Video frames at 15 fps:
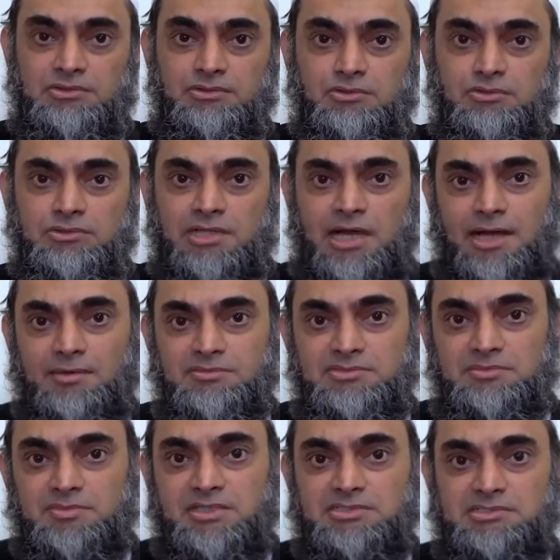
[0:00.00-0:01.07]
two
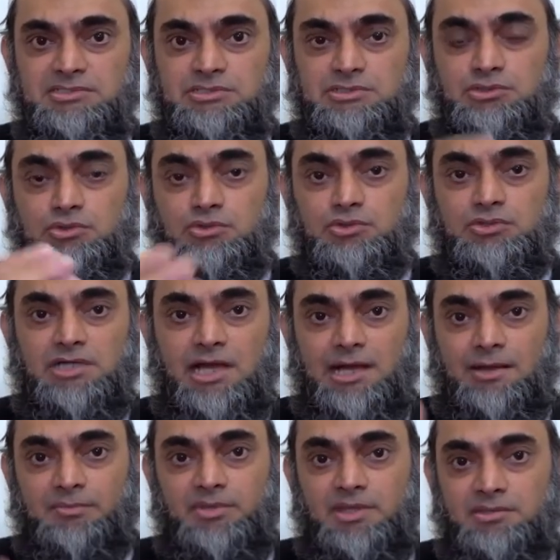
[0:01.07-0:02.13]
times means two
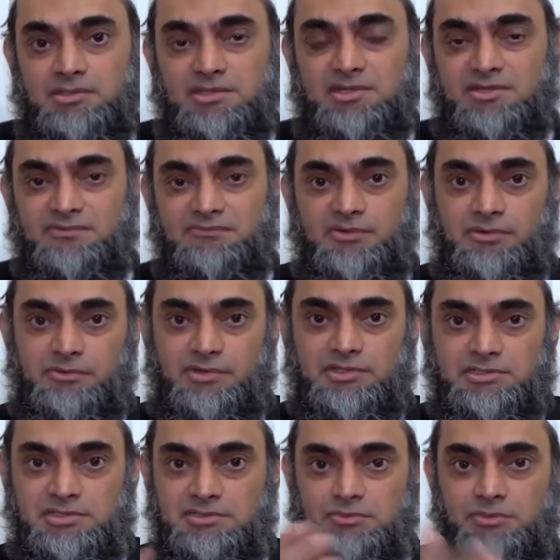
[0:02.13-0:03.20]
times at the different
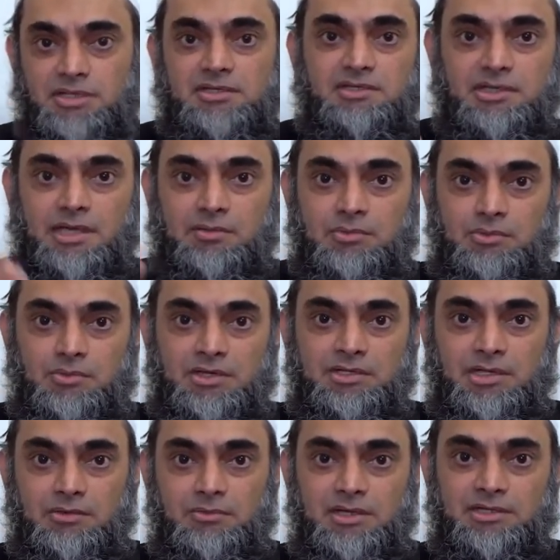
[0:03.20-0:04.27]
occasions, one time and one
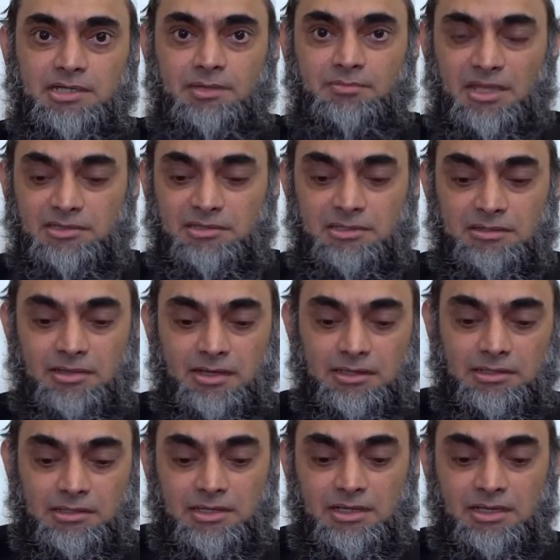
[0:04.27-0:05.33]
time, one time, and the
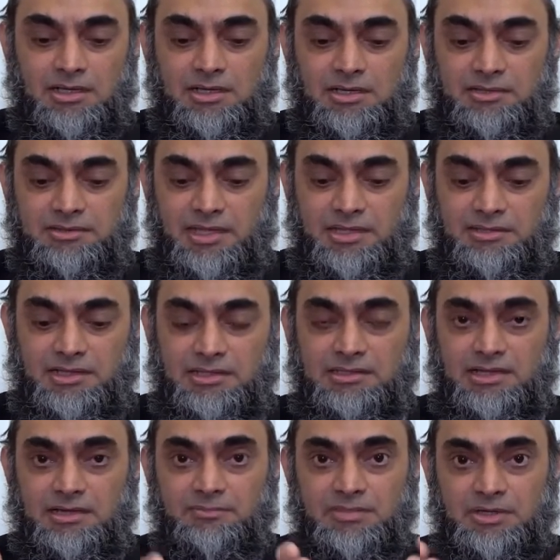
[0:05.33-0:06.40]
Allah, then
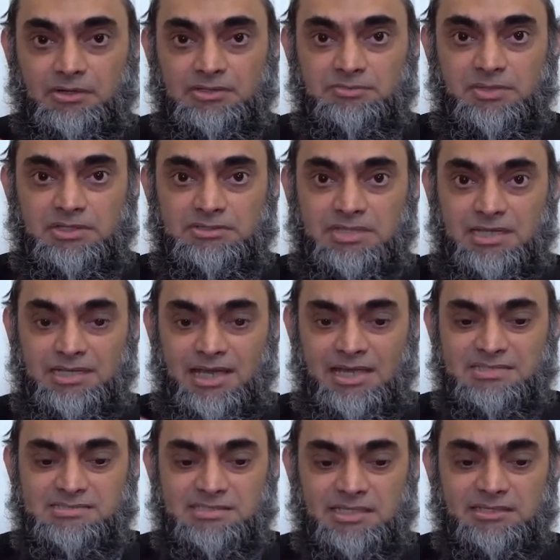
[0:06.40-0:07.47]
Allah, because because Allah
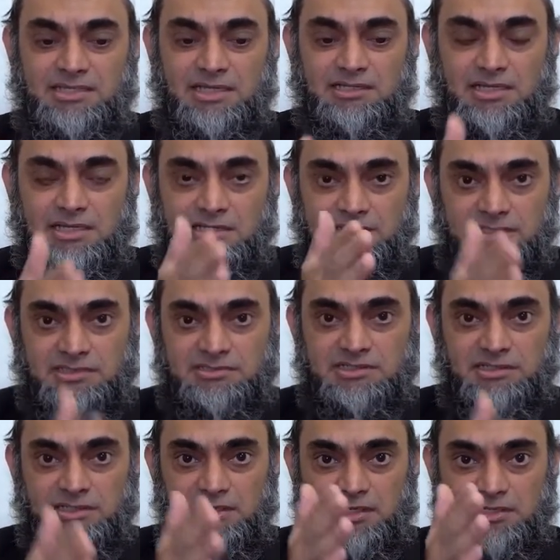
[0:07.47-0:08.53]
has said that there is
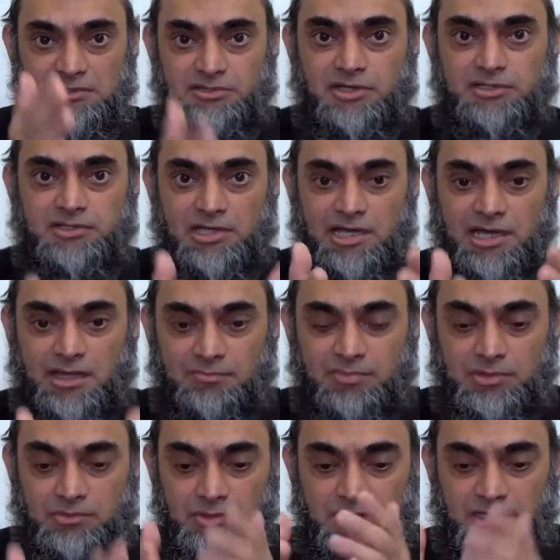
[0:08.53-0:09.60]
a iddah time
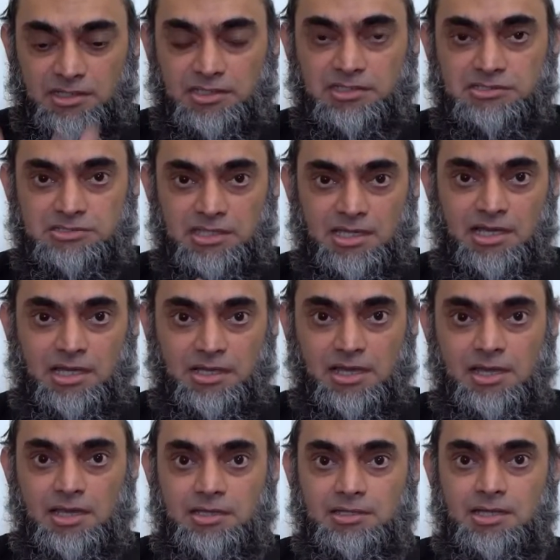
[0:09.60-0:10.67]
between each
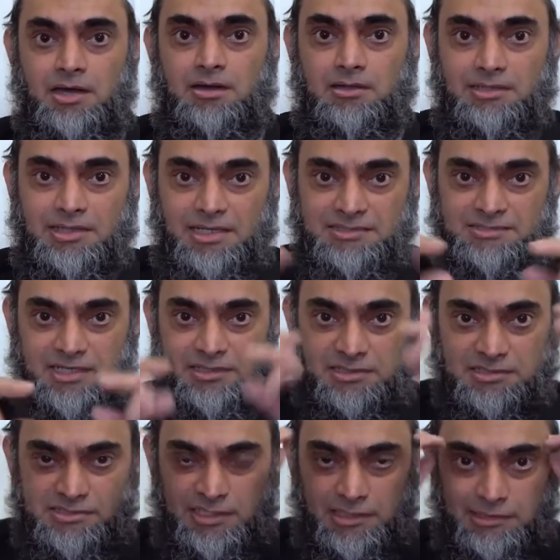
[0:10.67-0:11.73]
talaq. Now let's
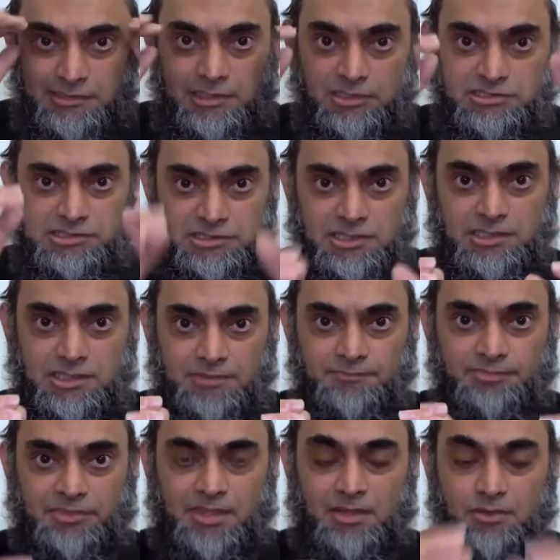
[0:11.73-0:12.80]
understand logically
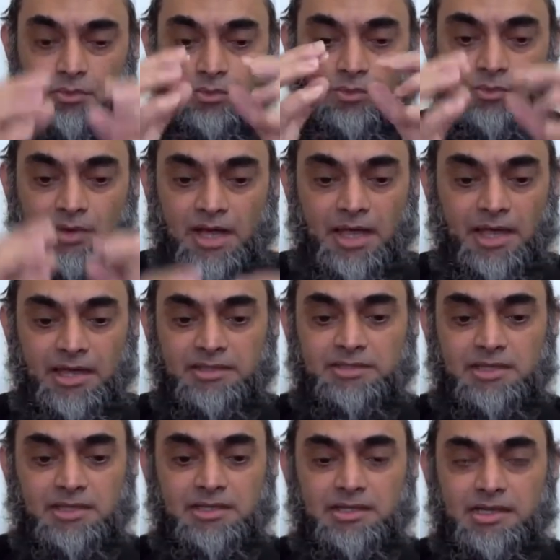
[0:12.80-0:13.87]
why
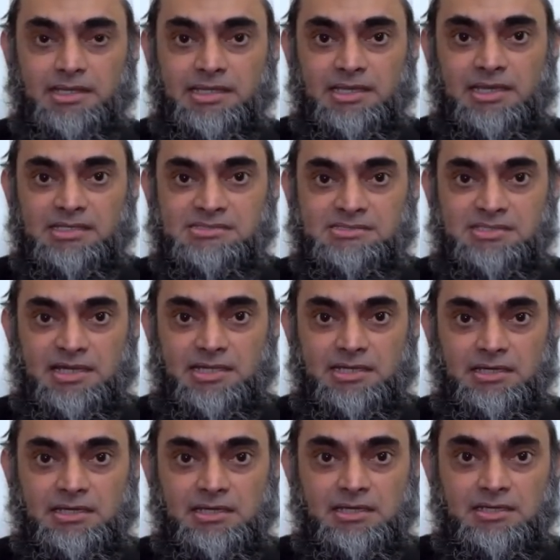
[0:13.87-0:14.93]
did Allah
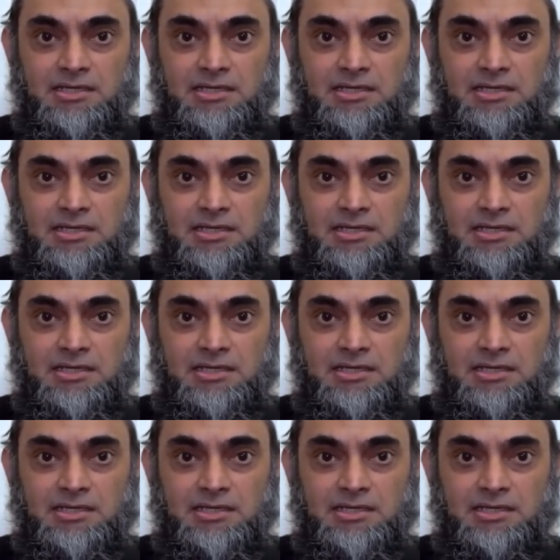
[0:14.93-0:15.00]
said